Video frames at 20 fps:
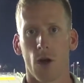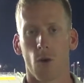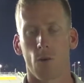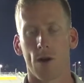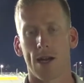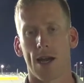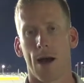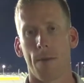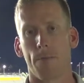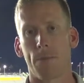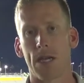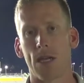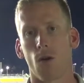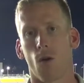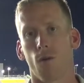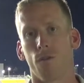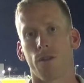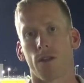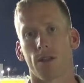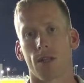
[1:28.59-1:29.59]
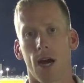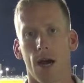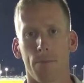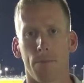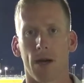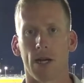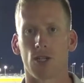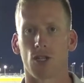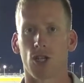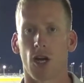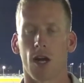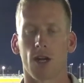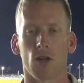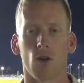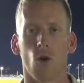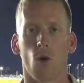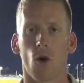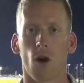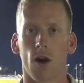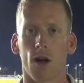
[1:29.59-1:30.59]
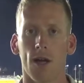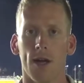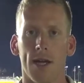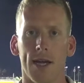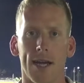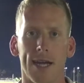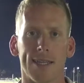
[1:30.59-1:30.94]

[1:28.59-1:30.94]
where he got beat over the top by Shawn Gore.